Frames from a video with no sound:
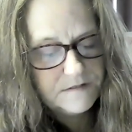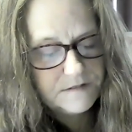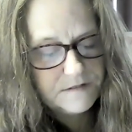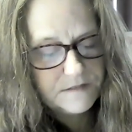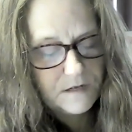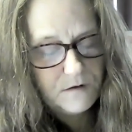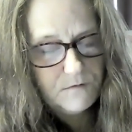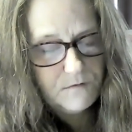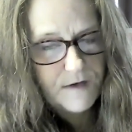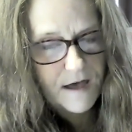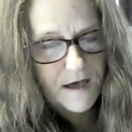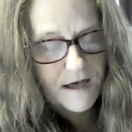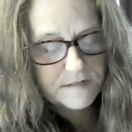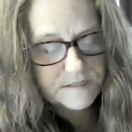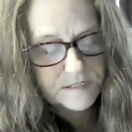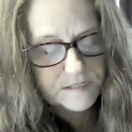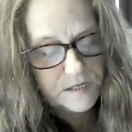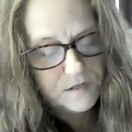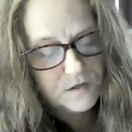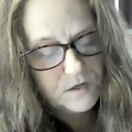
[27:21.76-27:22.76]
Instead of
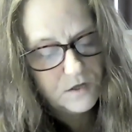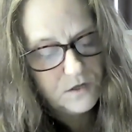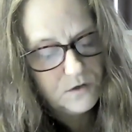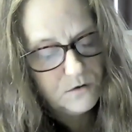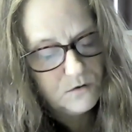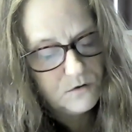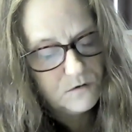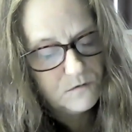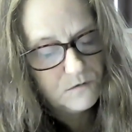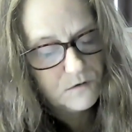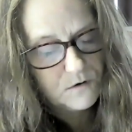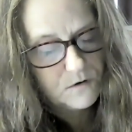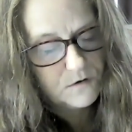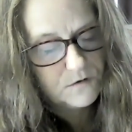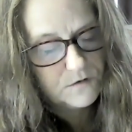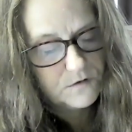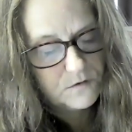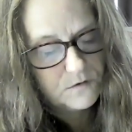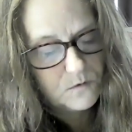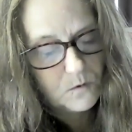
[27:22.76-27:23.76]
asking the
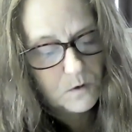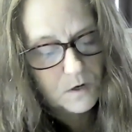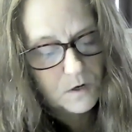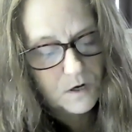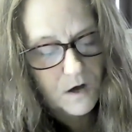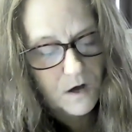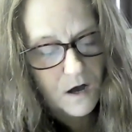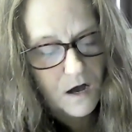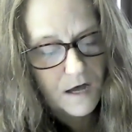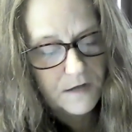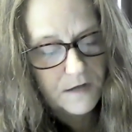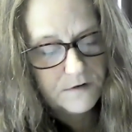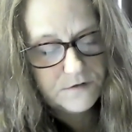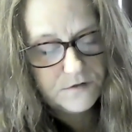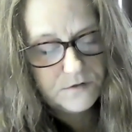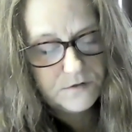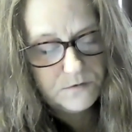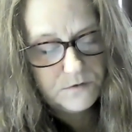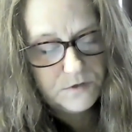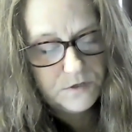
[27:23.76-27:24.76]
universe or
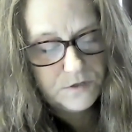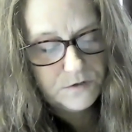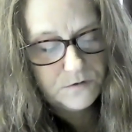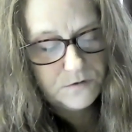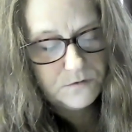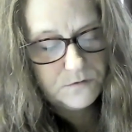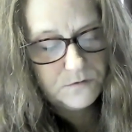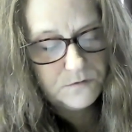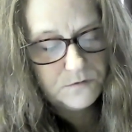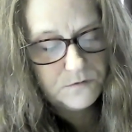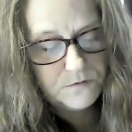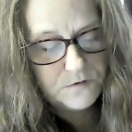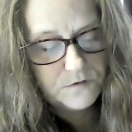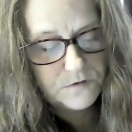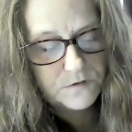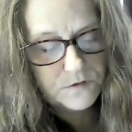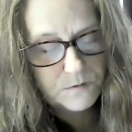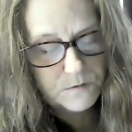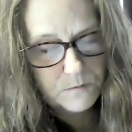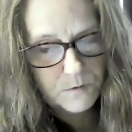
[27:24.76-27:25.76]
God to
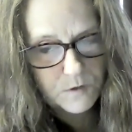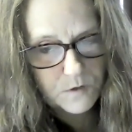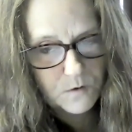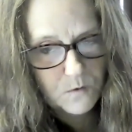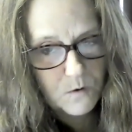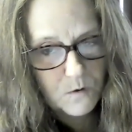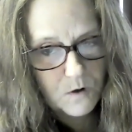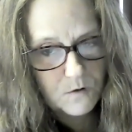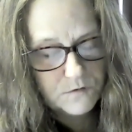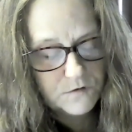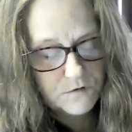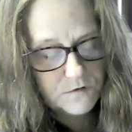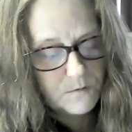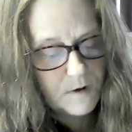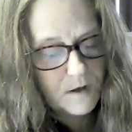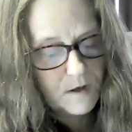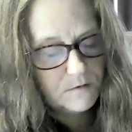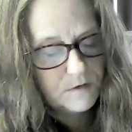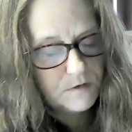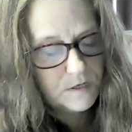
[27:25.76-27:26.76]
use the
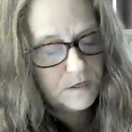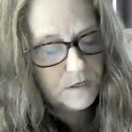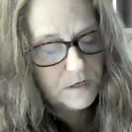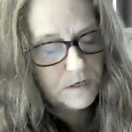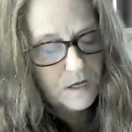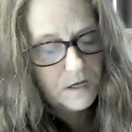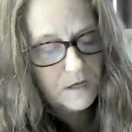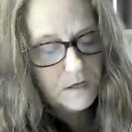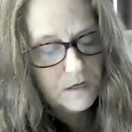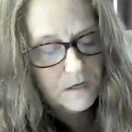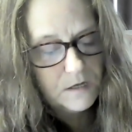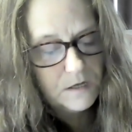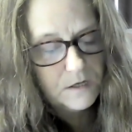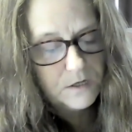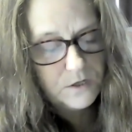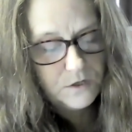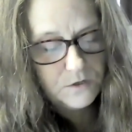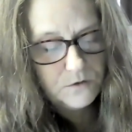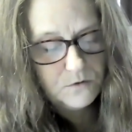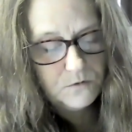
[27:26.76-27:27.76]
quotes around it,
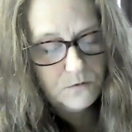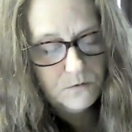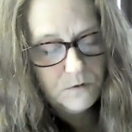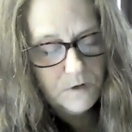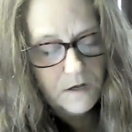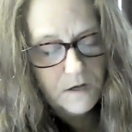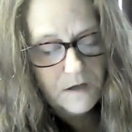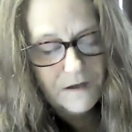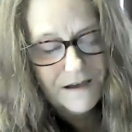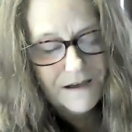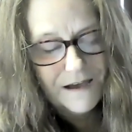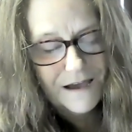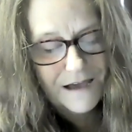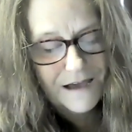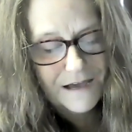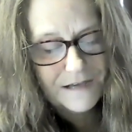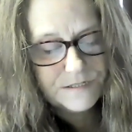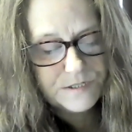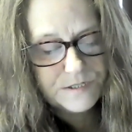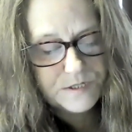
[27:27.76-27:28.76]
you
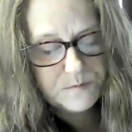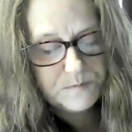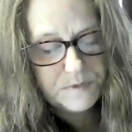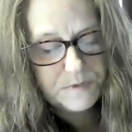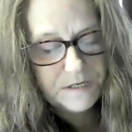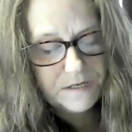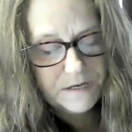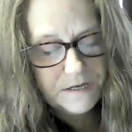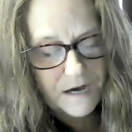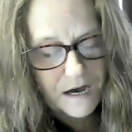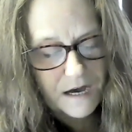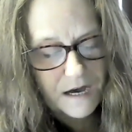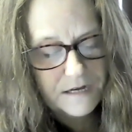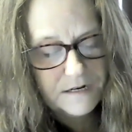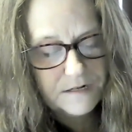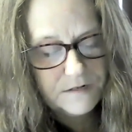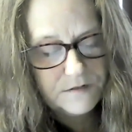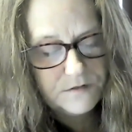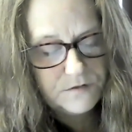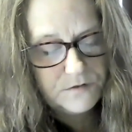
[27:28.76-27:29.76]
ask to be
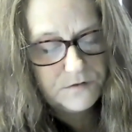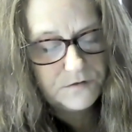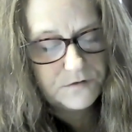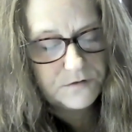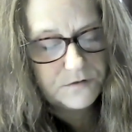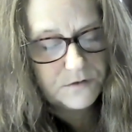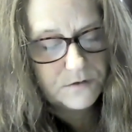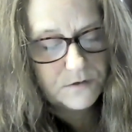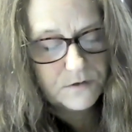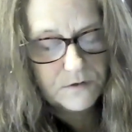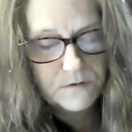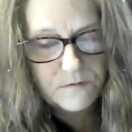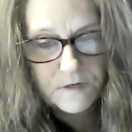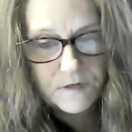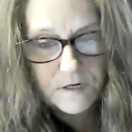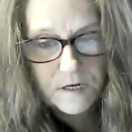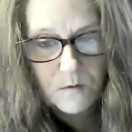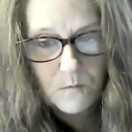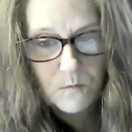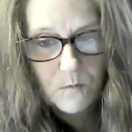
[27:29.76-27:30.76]
guided to
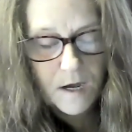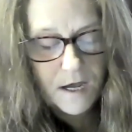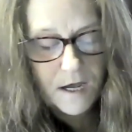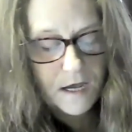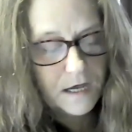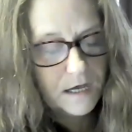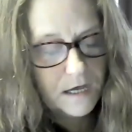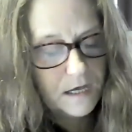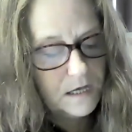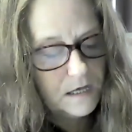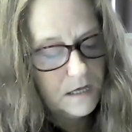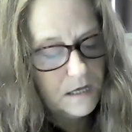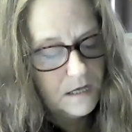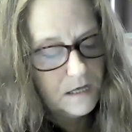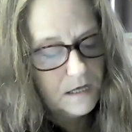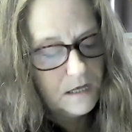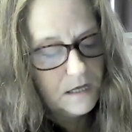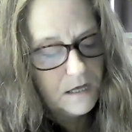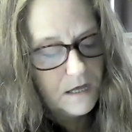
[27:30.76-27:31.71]
serve in a way